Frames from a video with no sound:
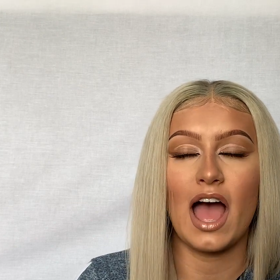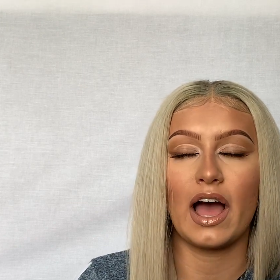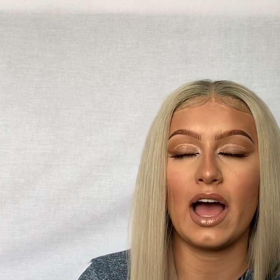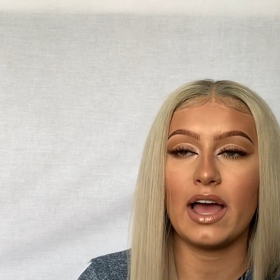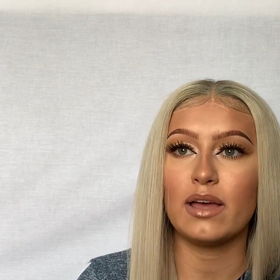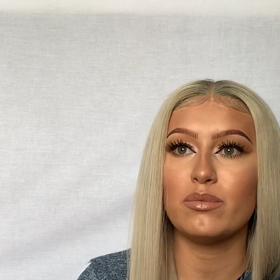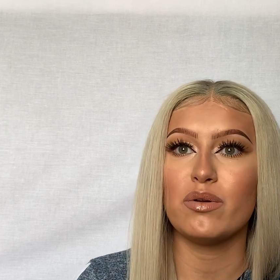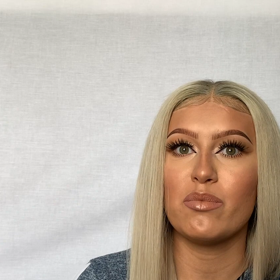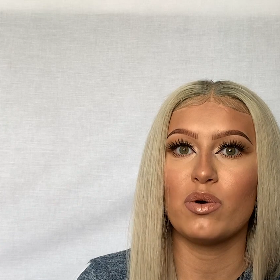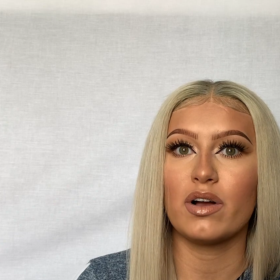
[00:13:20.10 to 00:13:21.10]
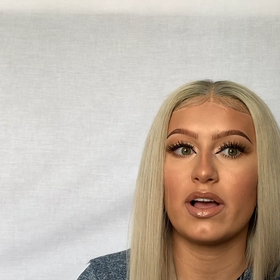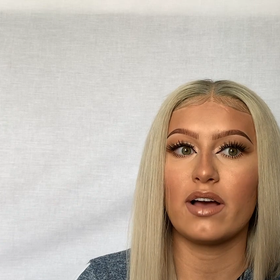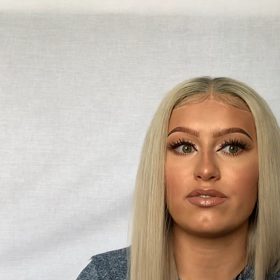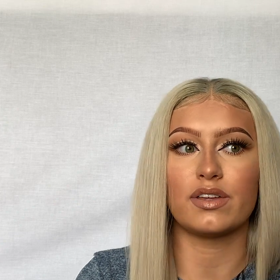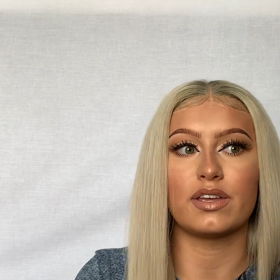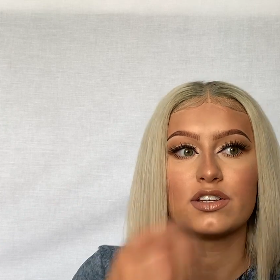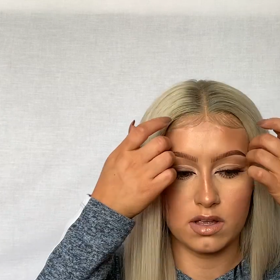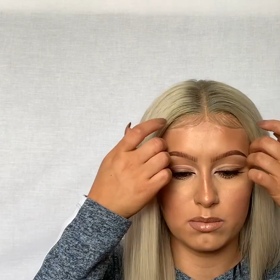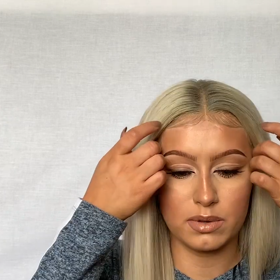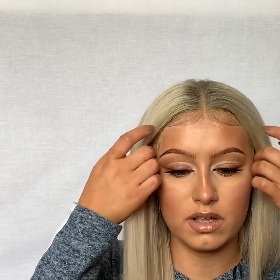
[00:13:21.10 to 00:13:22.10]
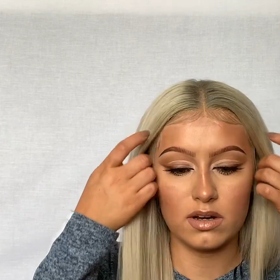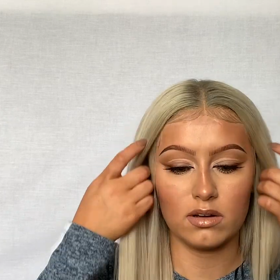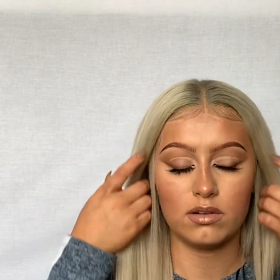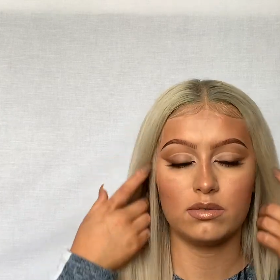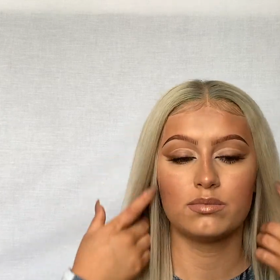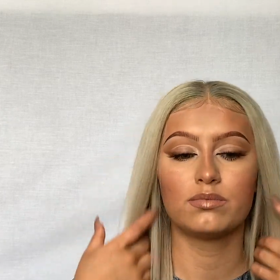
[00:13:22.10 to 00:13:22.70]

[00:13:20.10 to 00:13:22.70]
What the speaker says: I am #1 catfish. But you know,